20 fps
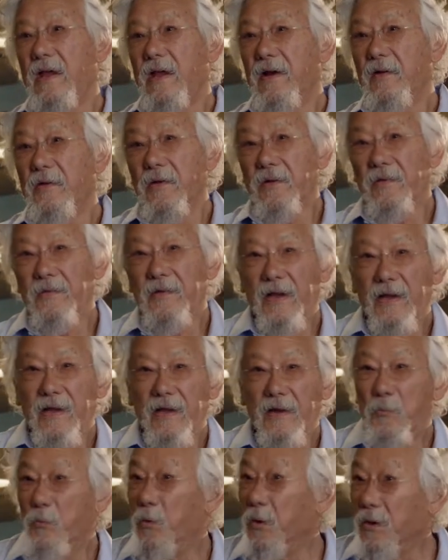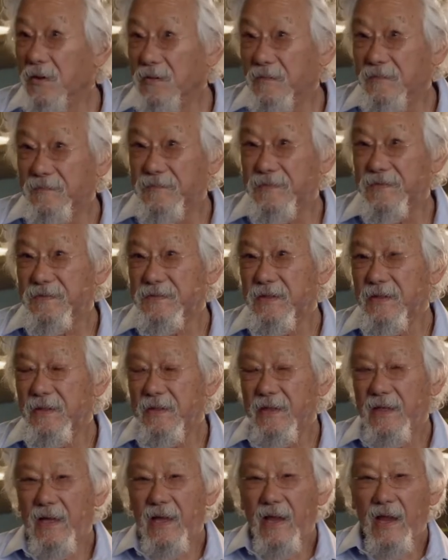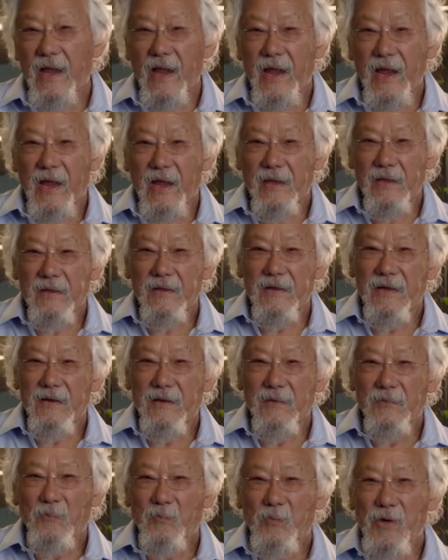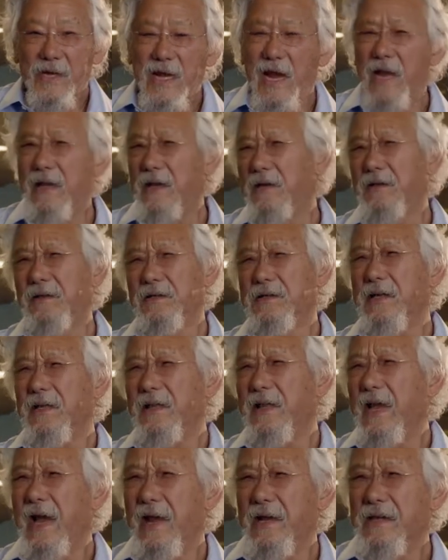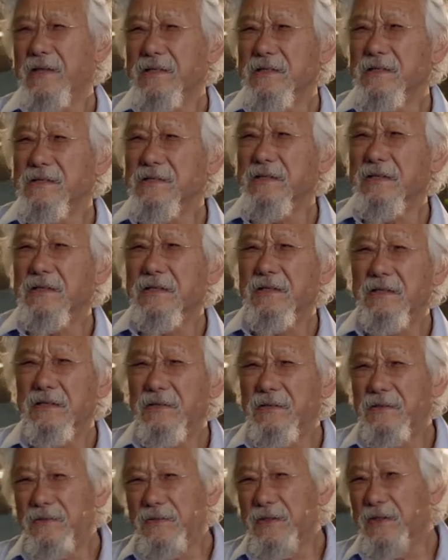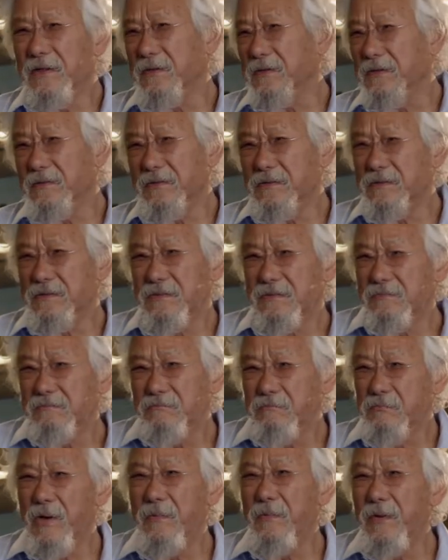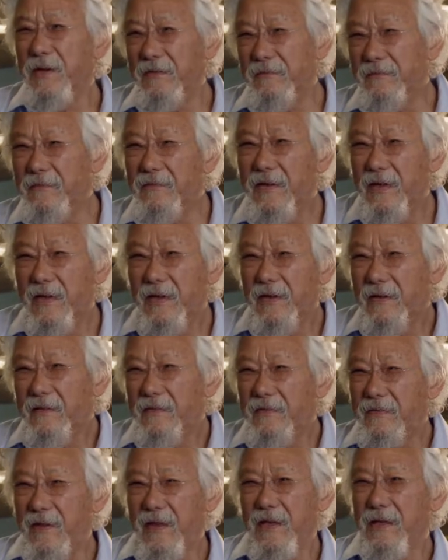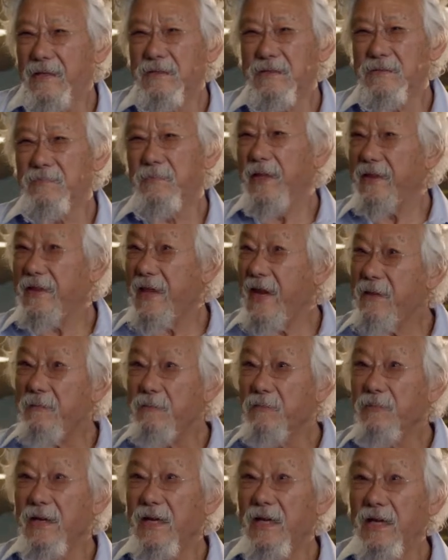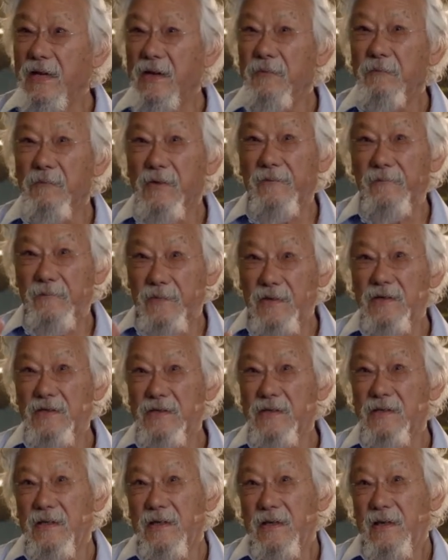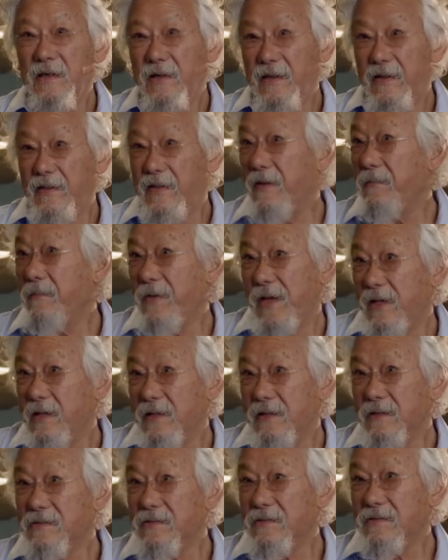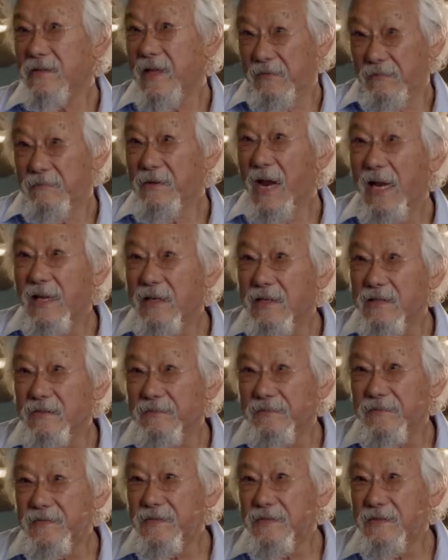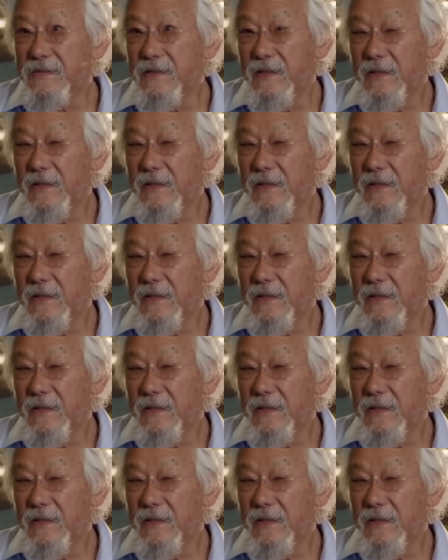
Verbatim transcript: or wolves. And we kind of look at that as, oh, you know, those primitive things. But they really refer to them as their relatives.